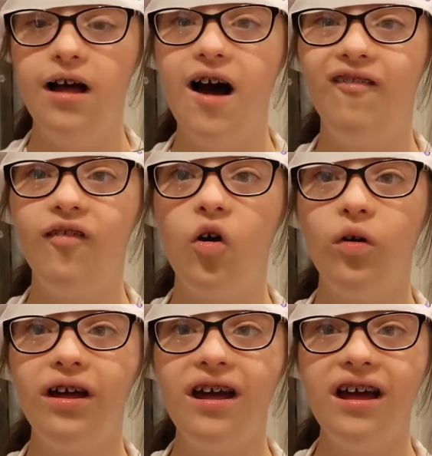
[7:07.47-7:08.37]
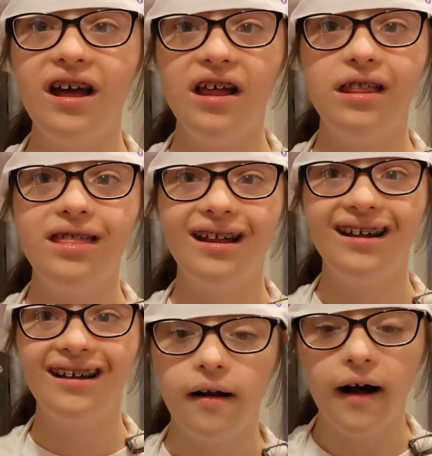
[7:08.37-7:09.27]
love cookies.
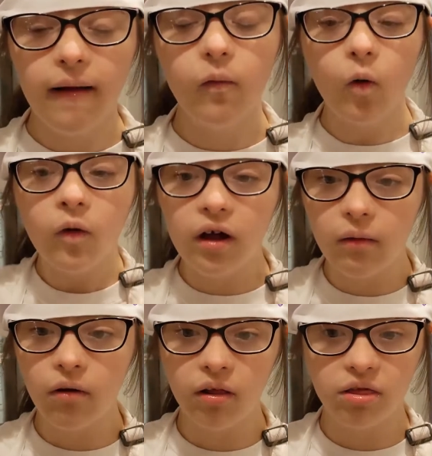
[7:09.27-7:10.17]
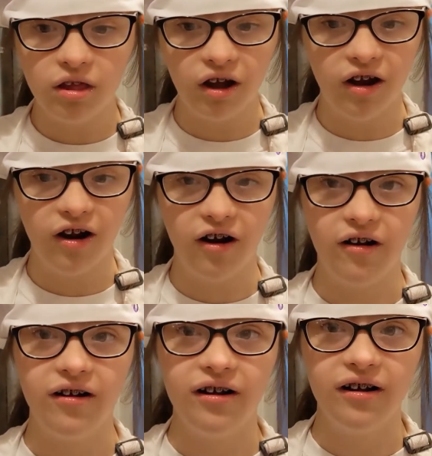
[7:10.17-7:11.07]
I'm Cookie Master.